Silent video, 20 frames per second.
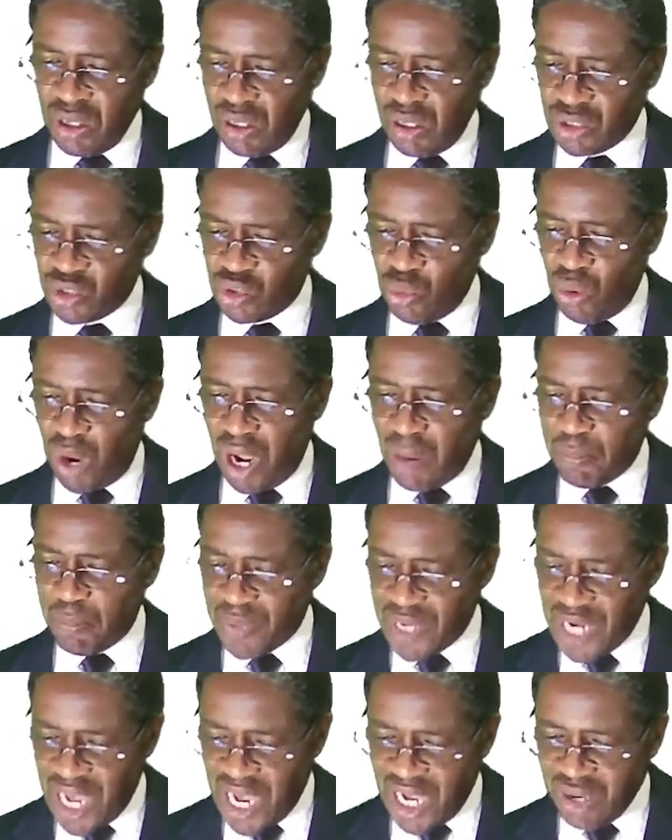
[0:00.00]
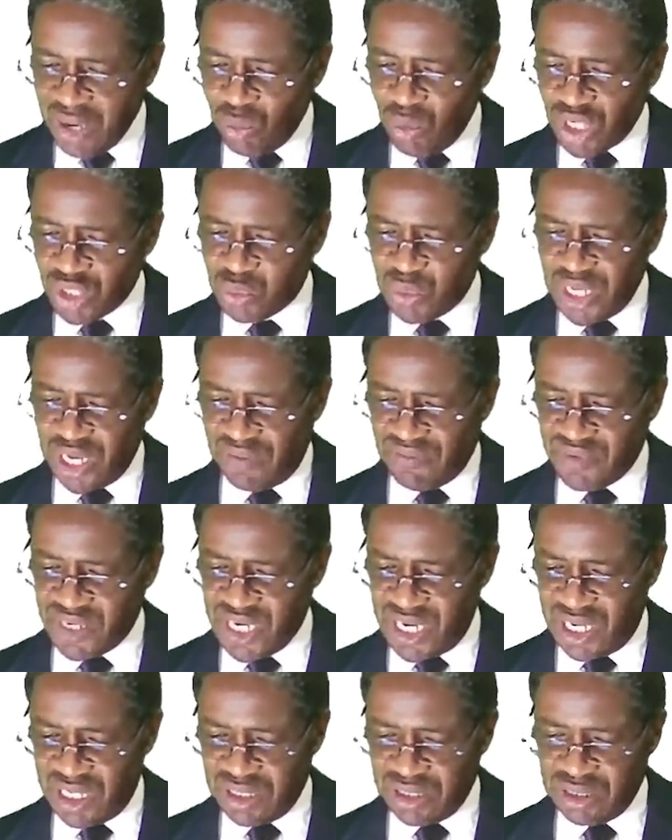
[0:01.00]
To apply what we have
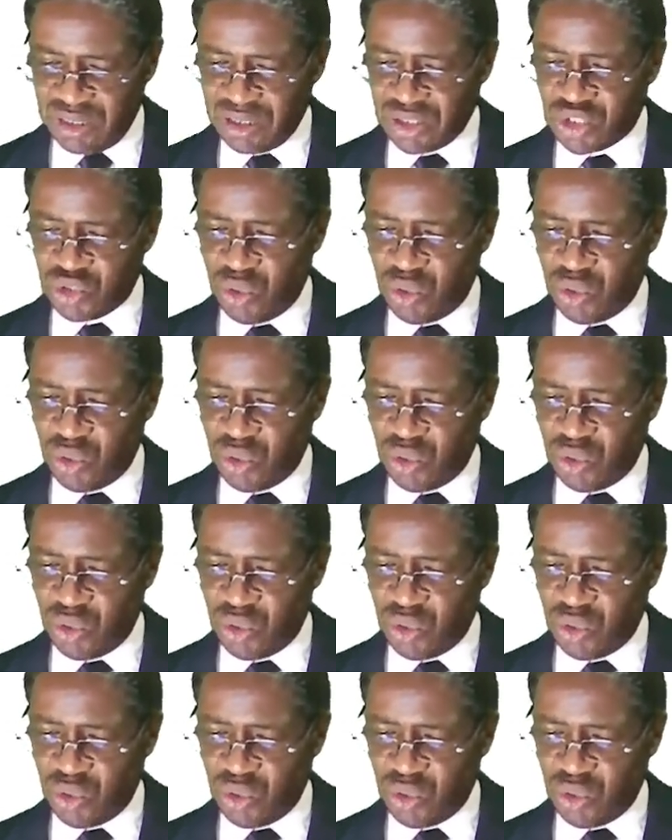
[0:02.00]
done,